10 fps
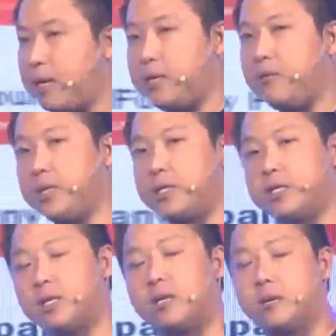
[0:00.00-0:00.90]
magazine, which
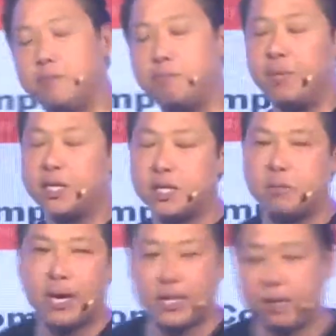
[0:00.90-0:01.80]
is a
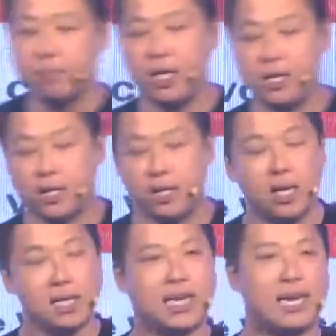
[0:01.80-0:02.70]
business magazine in Malaysia,
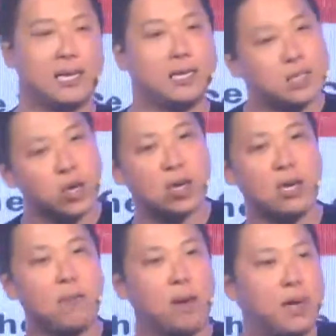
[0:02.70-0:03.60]

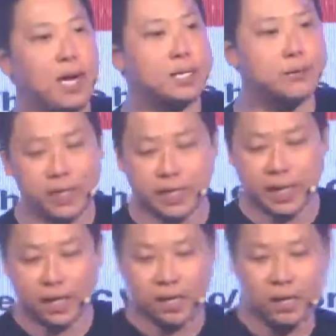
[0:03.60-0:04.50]
talking about me as a
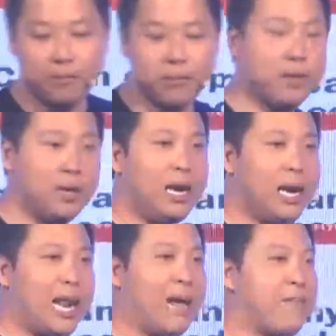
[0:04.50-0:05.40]
risk taker
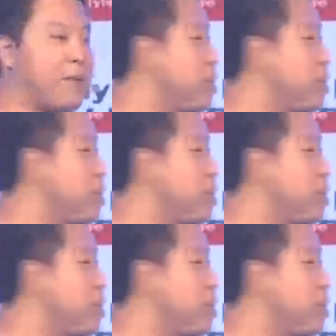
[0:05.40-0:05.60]
in life